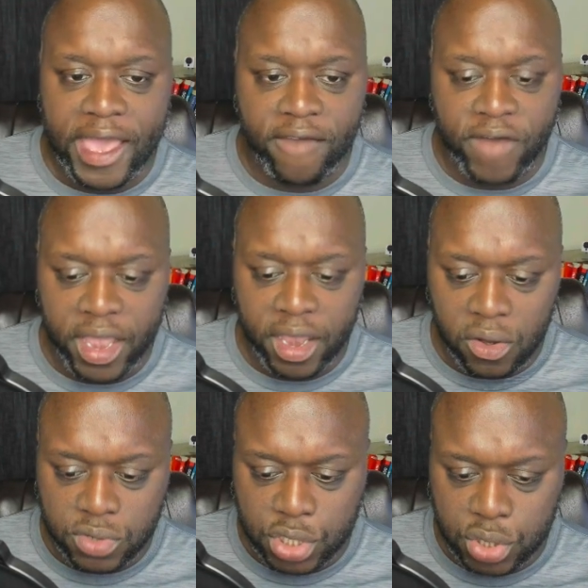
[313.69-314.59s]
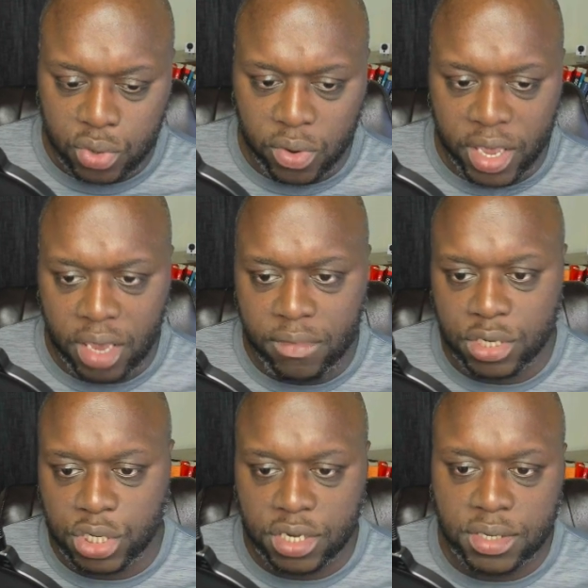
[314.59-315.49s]
If I go to
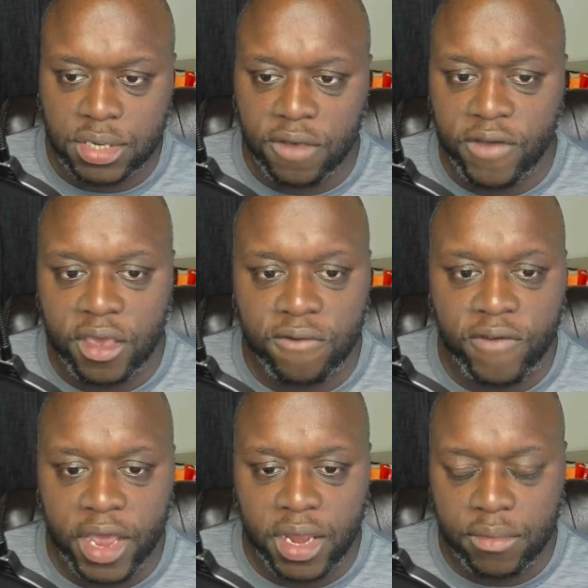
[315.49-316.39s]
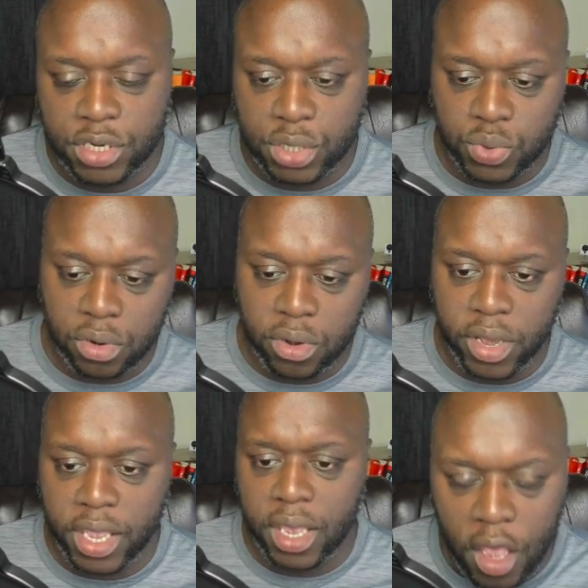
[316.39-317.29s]
images, if I can find images real
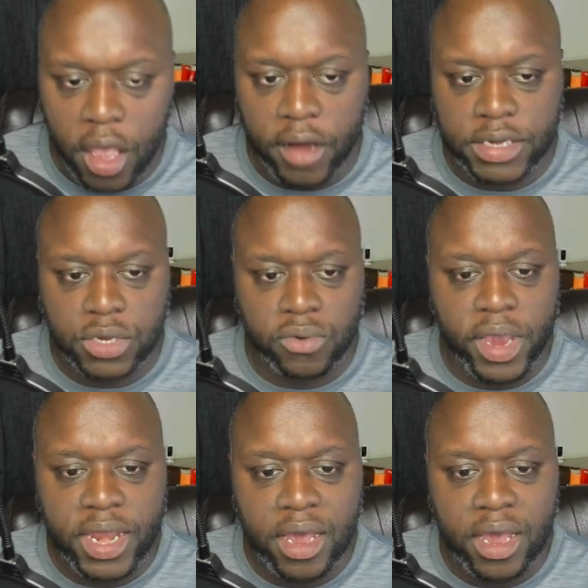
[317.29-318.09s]
quick. All right, so right